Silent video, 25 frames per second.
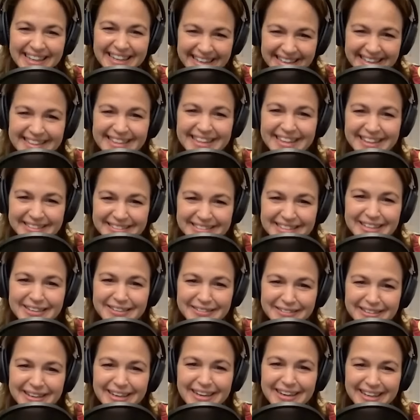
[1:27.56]
And it's not those
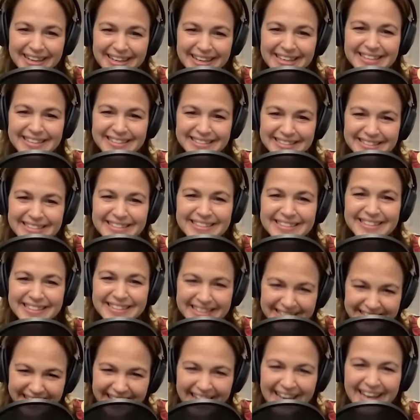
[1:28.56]
little nuggets.
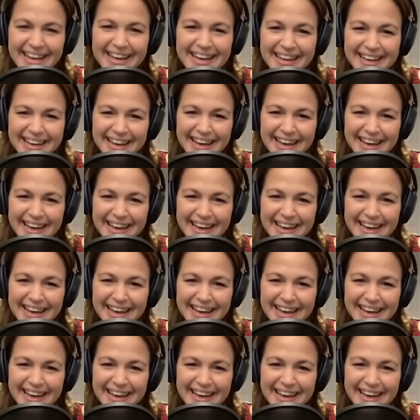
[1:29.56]
Yeah, yeah,